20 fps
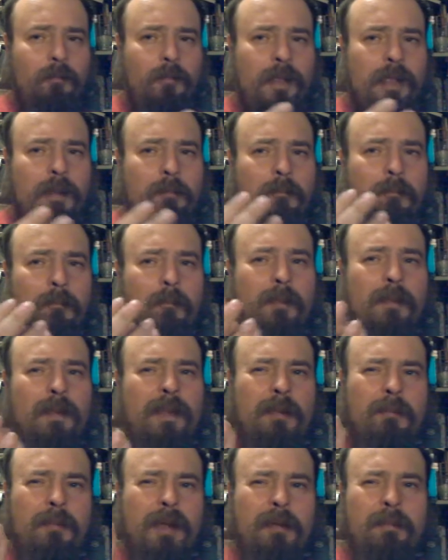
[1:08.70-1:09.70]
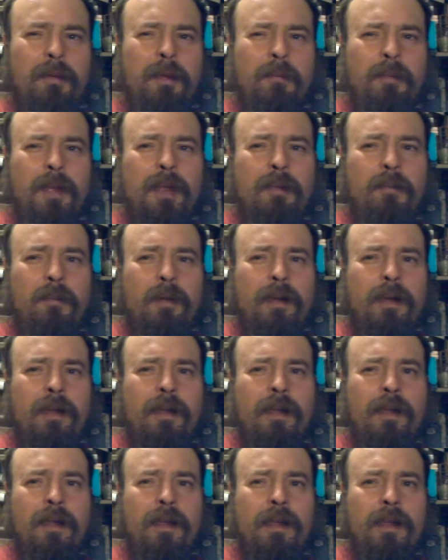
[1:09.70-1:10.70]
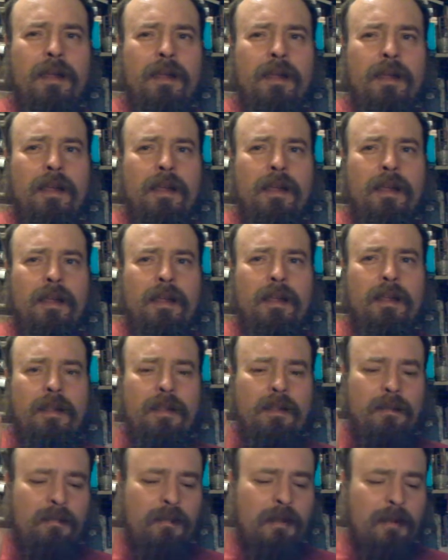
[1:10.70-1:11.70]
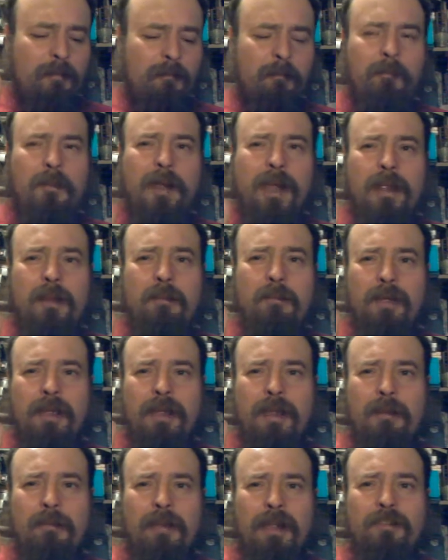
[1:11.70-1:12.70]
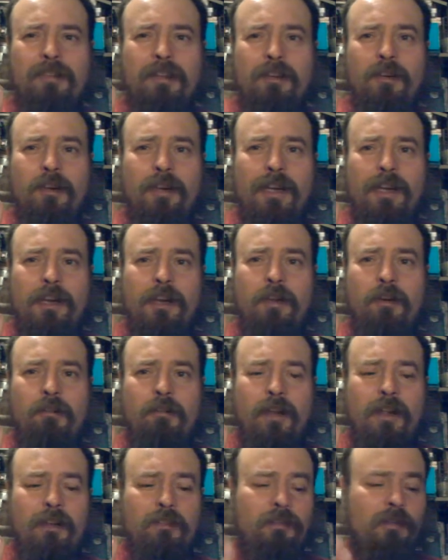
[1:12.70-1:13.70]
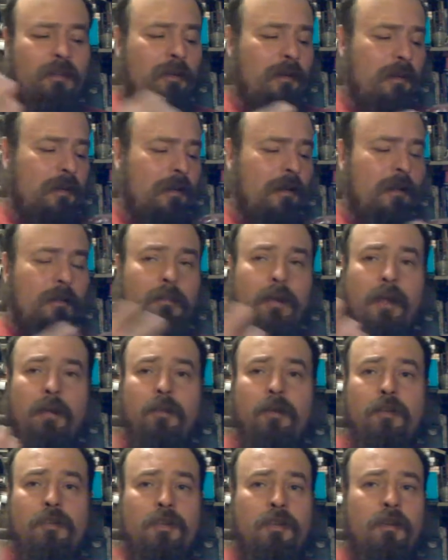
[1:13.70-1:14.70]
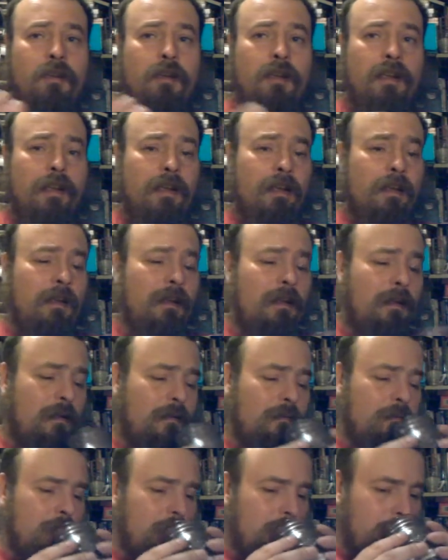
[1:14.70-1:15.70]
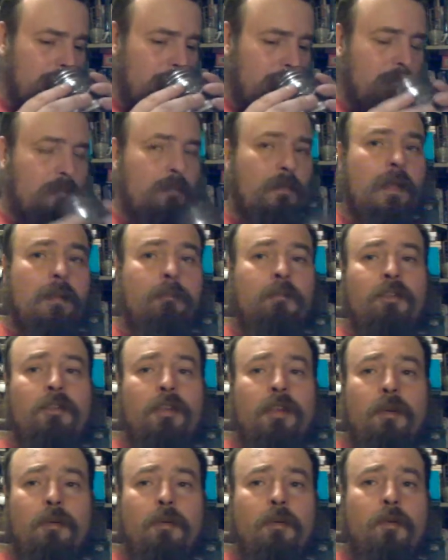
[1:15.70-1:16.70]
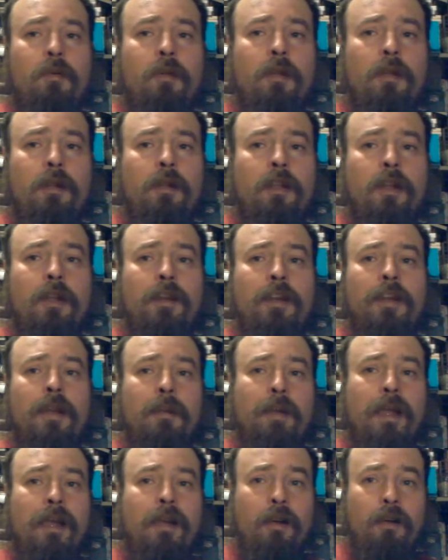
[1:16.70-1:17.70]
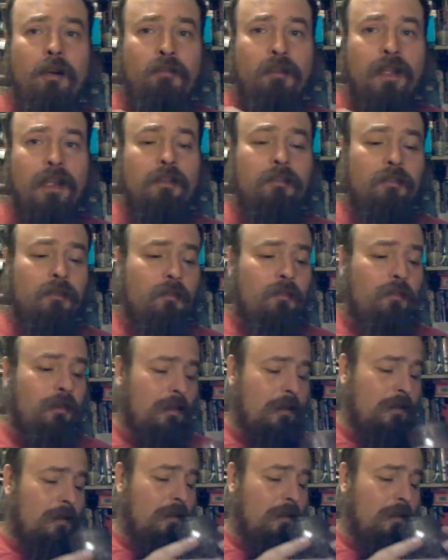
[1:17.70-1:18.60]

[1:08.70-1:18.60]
it may be me, but it may be a Macedonian Oriental, but I'm not sure on that. I'm still learning about Orientals.